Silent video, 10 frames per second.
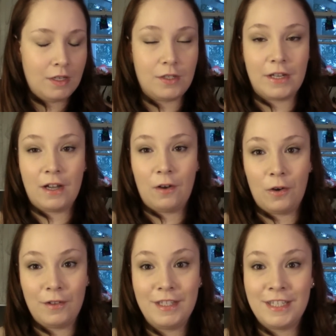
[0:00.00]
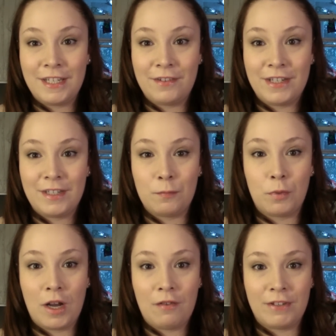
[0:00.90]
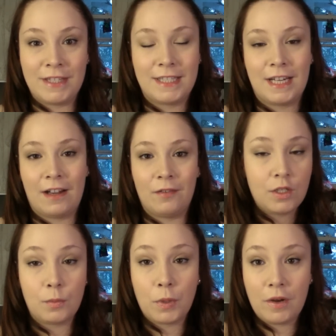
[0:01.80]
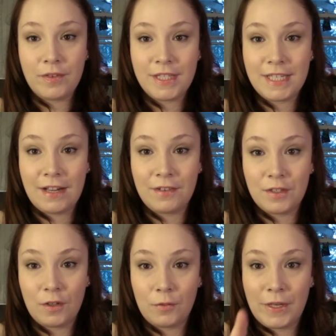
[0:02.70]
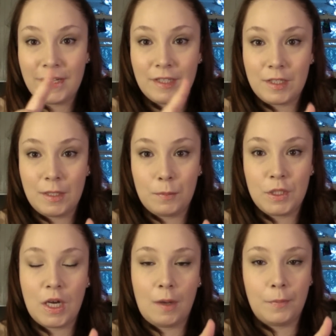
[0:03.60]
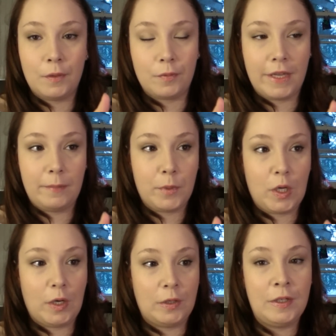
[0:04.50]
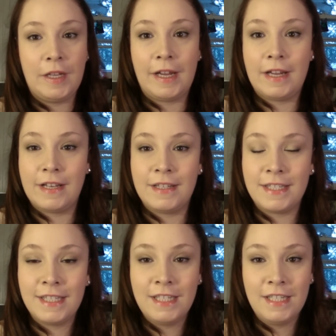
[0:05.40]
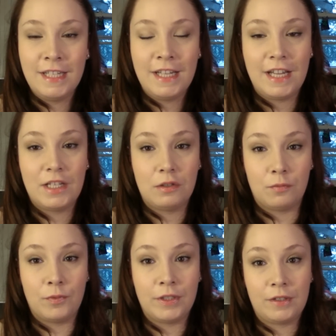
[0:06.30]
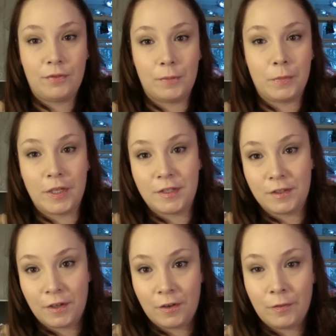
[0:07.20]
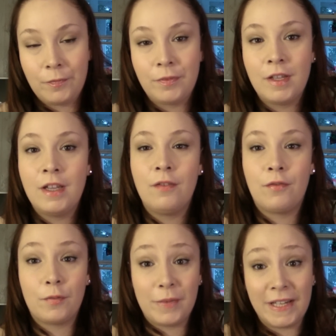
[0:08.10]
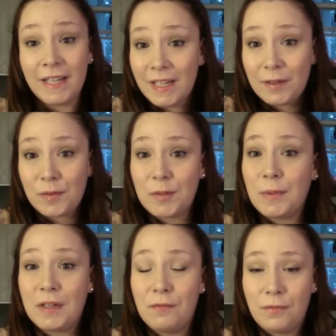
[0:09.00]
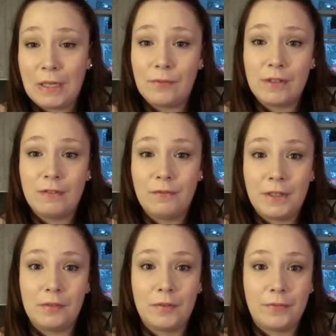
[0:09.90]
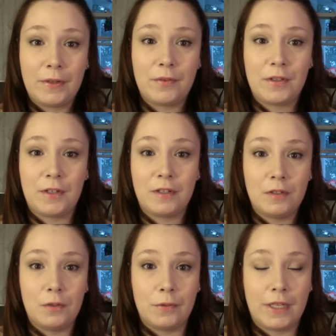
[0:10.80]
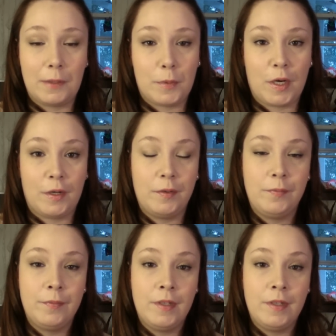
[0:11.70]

So I got all these earrings in Provincetown. So Provincetown is all the way at the tip top of Cape Cod and it's a really fun place to go. For me, it was my favorite, favorite, favorite thing to do in Cape Cod.